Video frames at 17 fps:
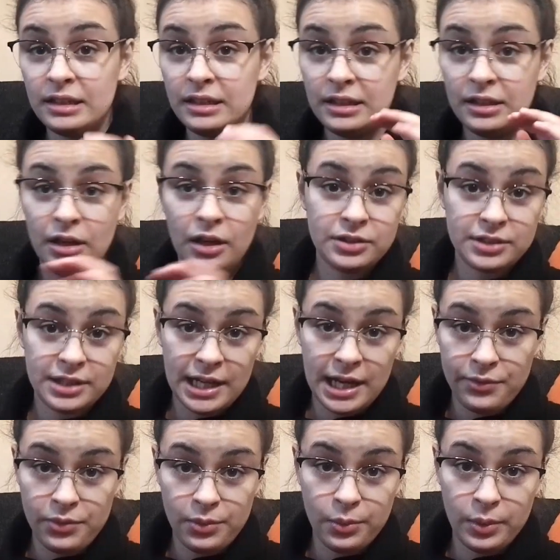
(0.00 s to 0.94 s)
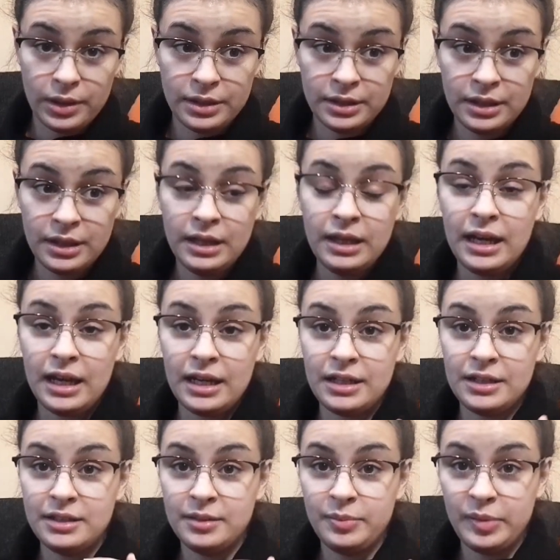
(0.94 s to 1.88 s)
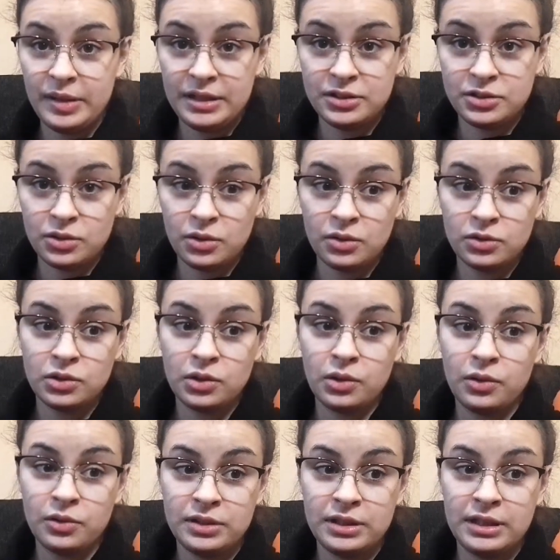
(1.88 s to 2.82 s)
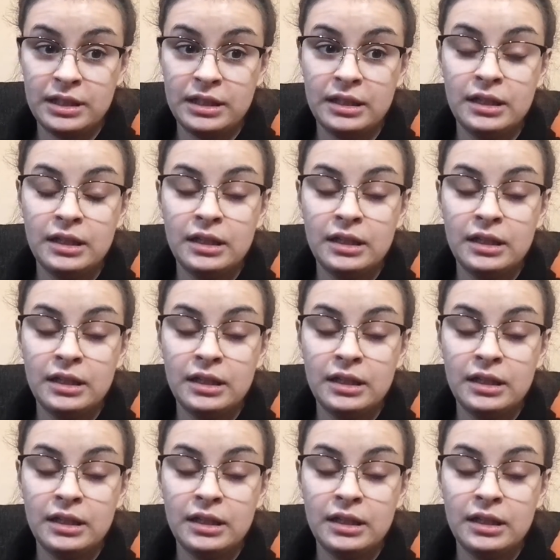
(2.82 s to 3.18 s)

Not everyone, and it depends also on the